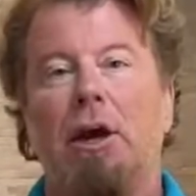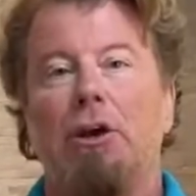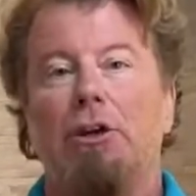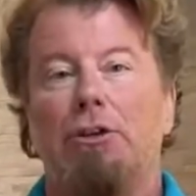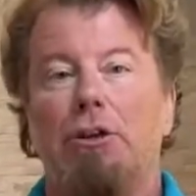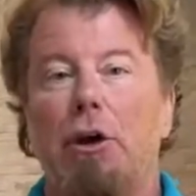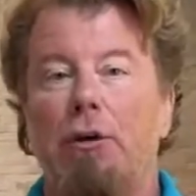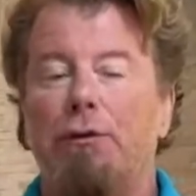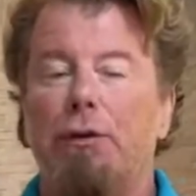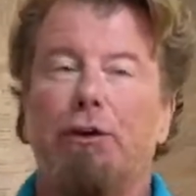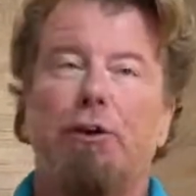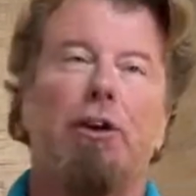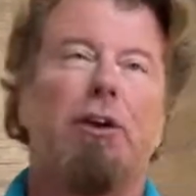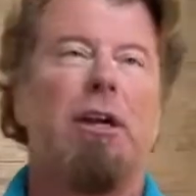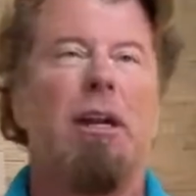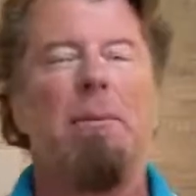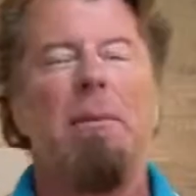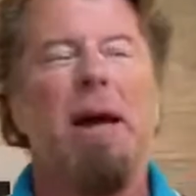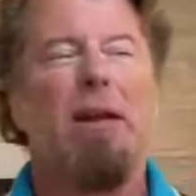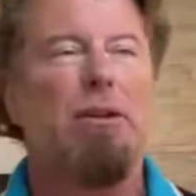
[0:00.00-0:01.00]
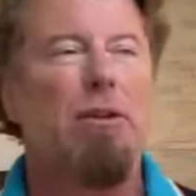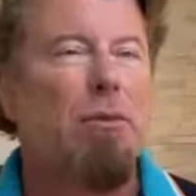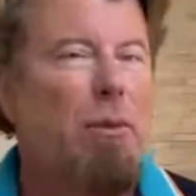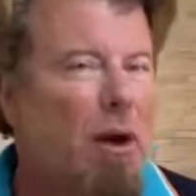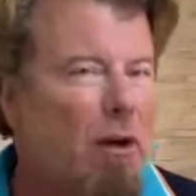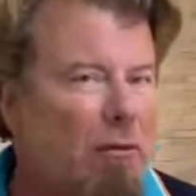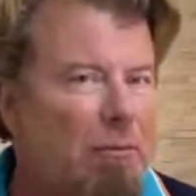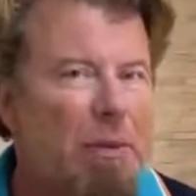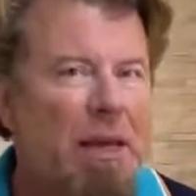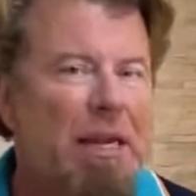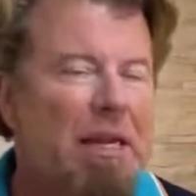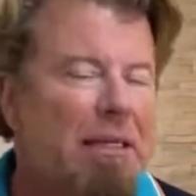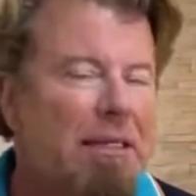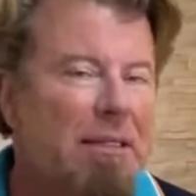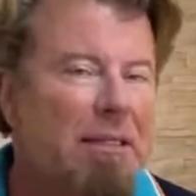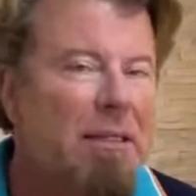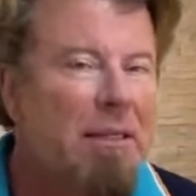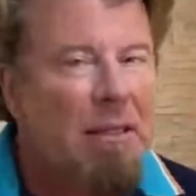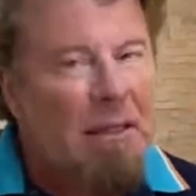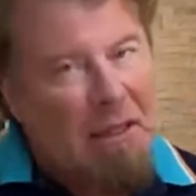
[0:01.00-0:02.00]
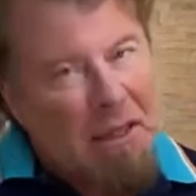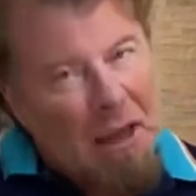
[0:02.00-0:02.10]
So if you're cooking about 12 minutes,